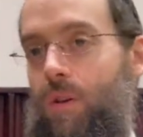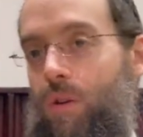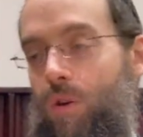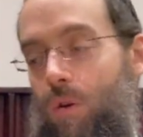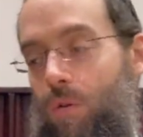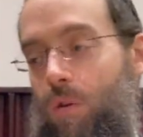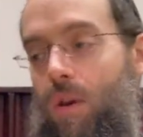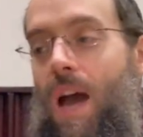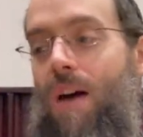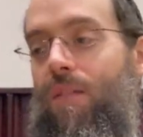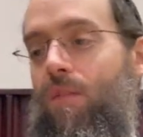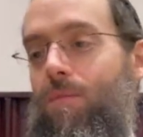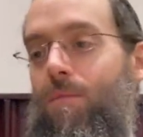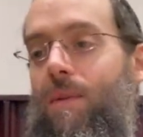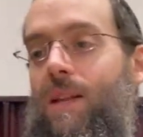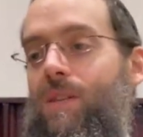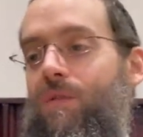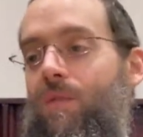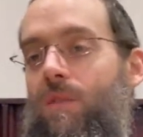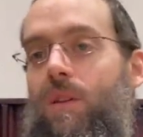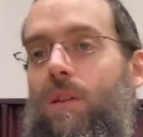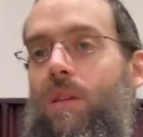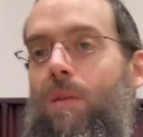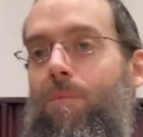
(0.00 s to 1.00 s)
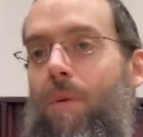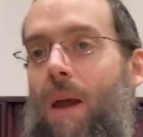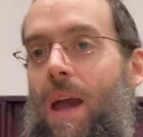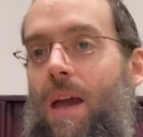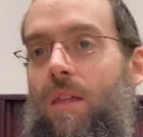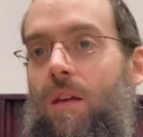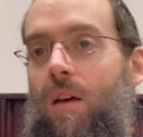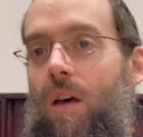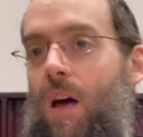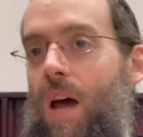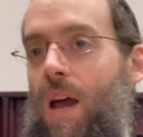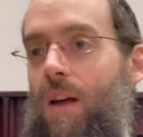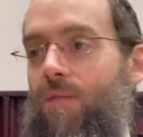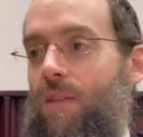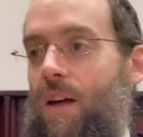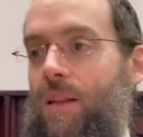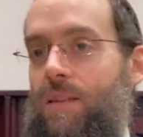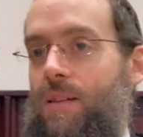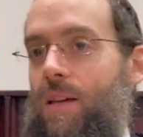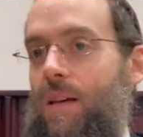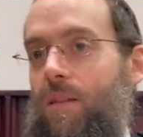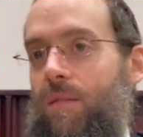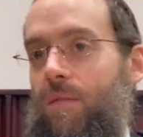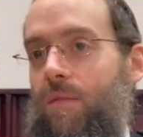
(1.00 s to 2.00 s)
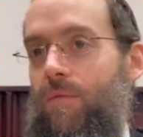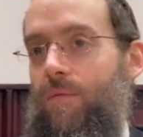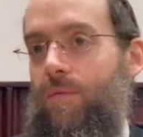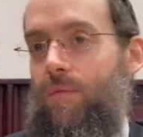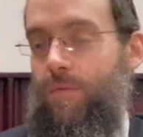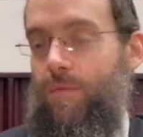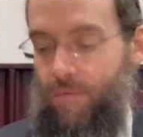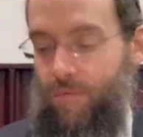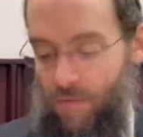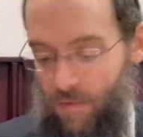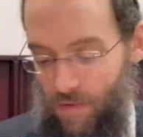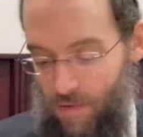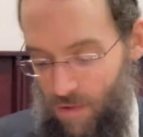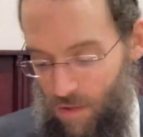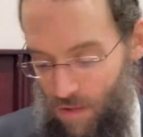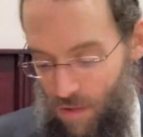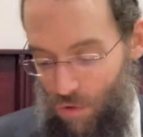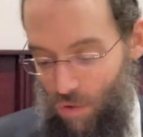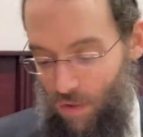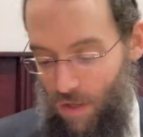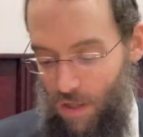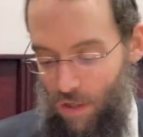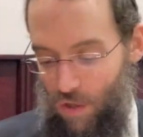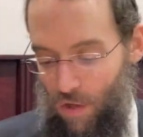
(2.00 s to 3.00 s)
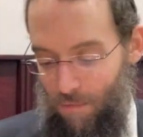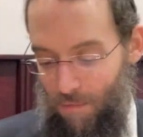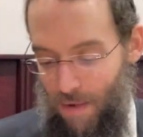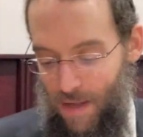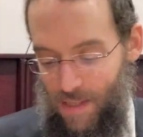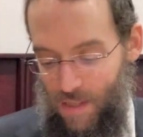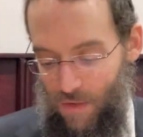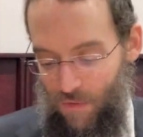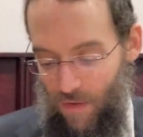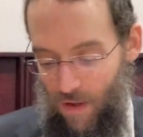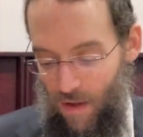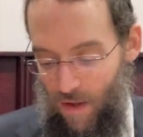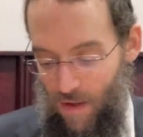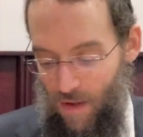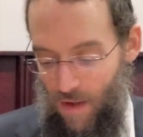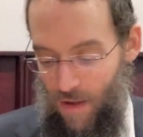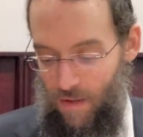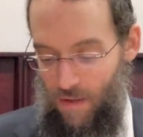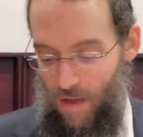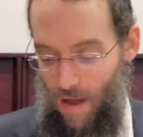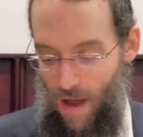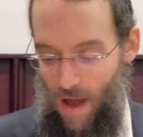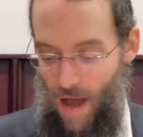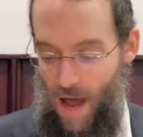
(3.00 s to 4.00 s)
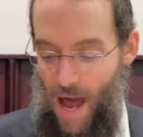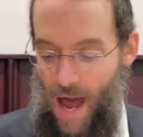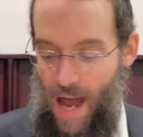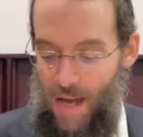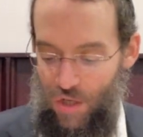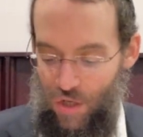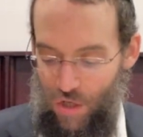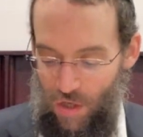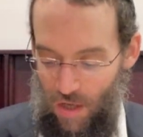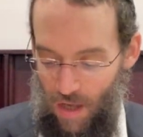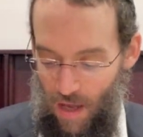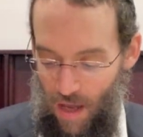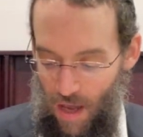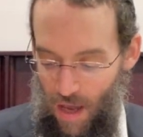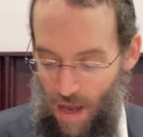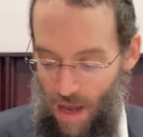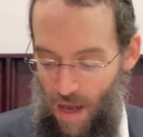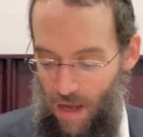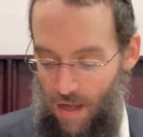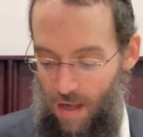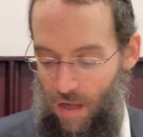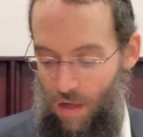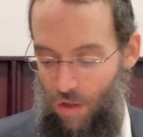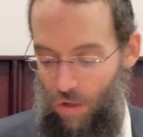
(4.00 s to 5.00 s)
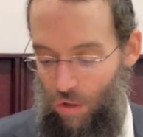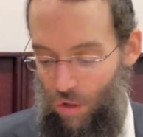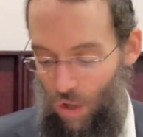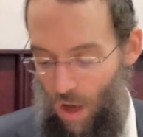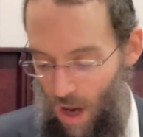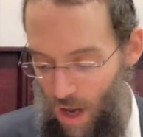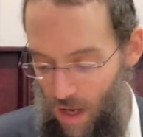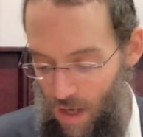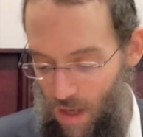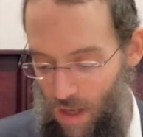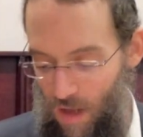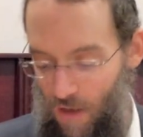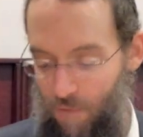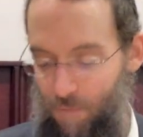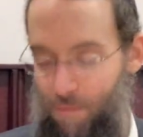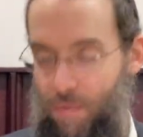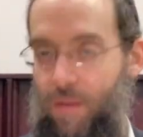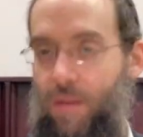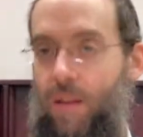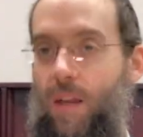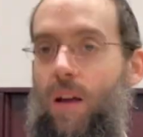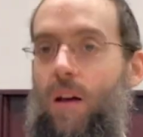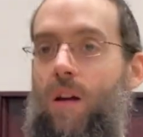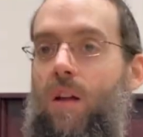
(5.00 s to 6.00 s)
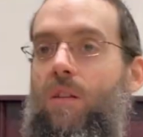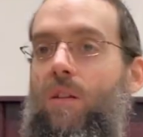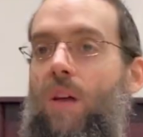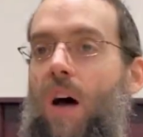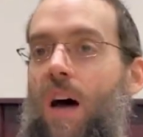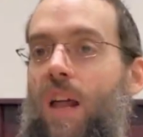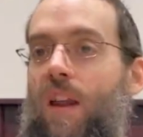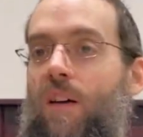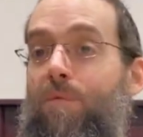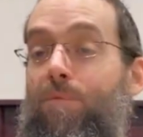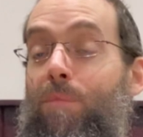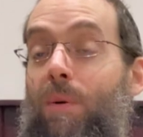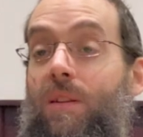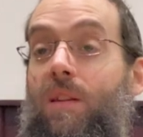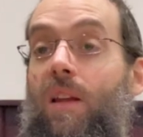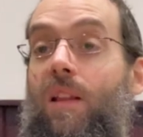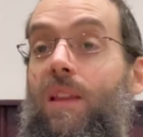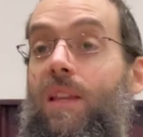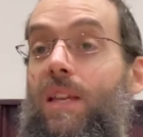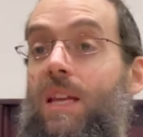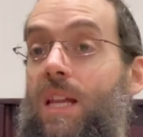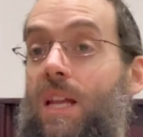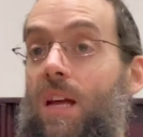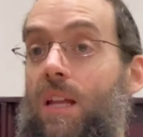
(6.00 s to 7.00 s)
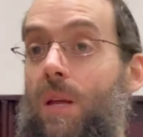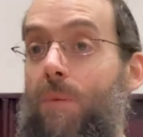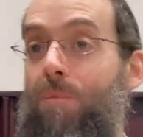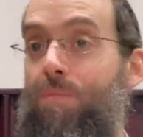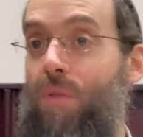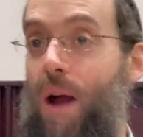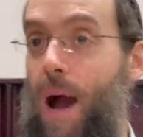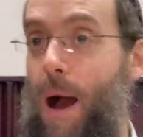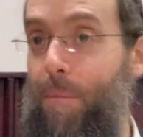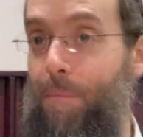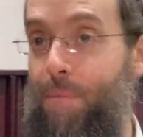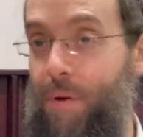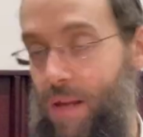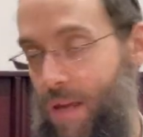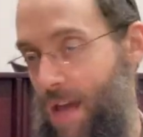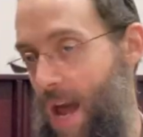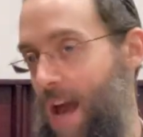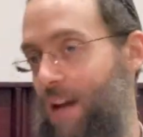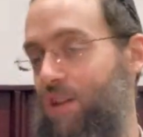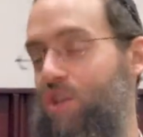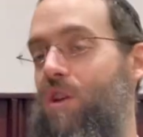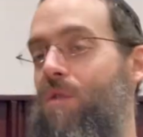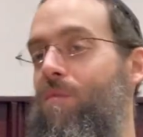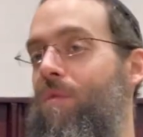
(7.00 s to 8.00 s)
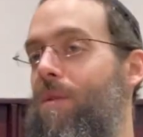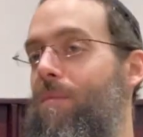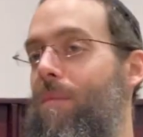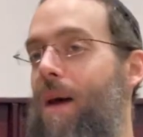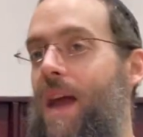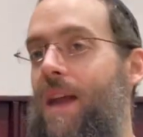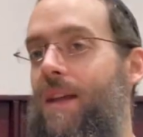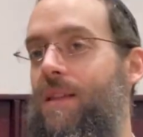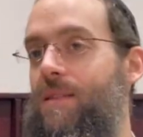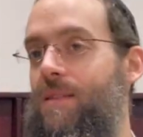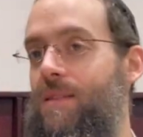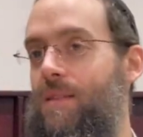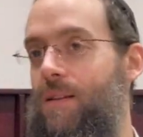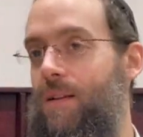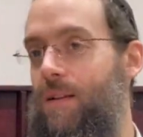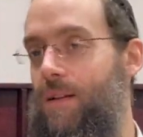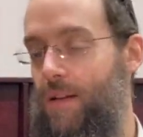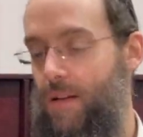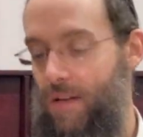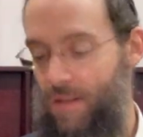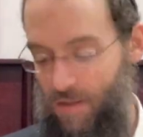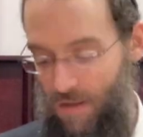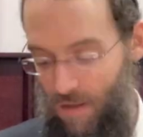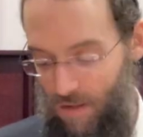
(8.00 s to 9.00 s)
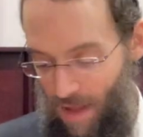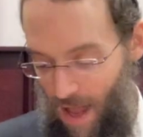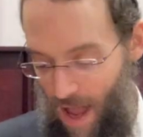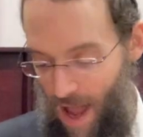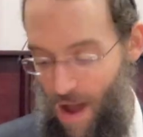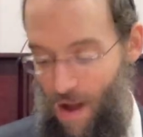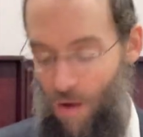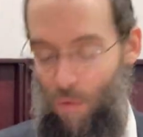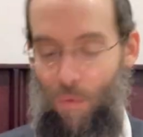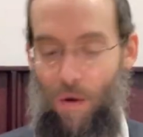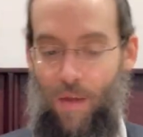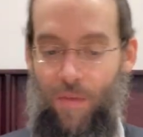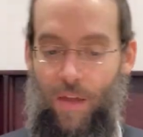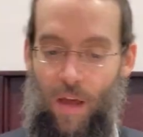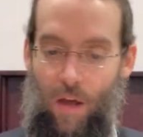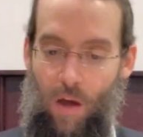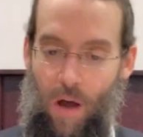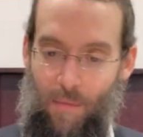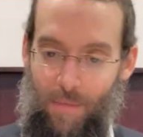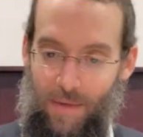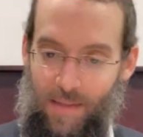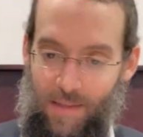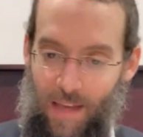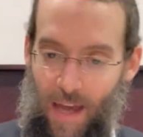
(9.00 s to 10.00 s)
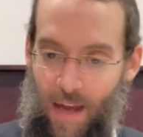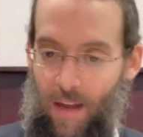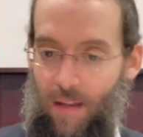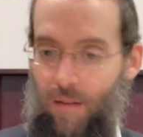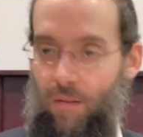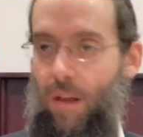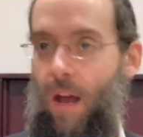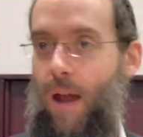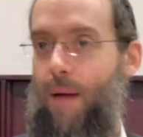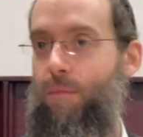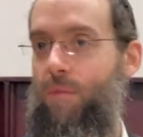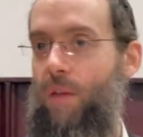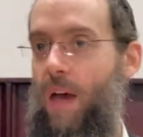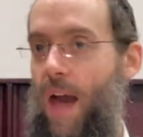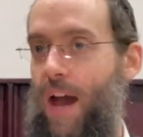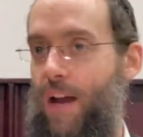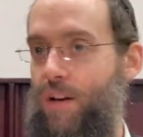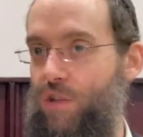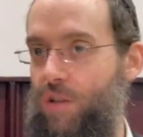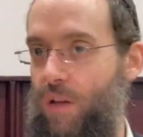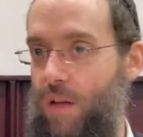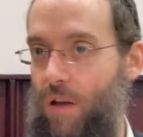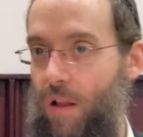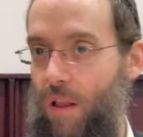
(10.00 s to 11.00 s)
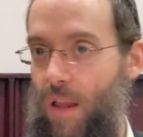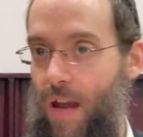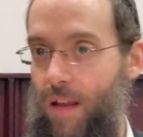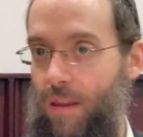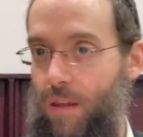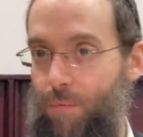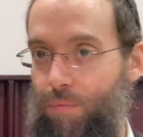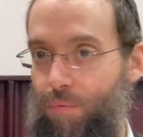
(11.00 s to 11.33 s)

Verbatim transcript: You, you have a mitzvah to pay the chayiv. That's it. So that you did your mitzvah. Now, hashtek kitarev b'din katarev. But the lien on the property actually remains. So now, when they come a second time to actually collect the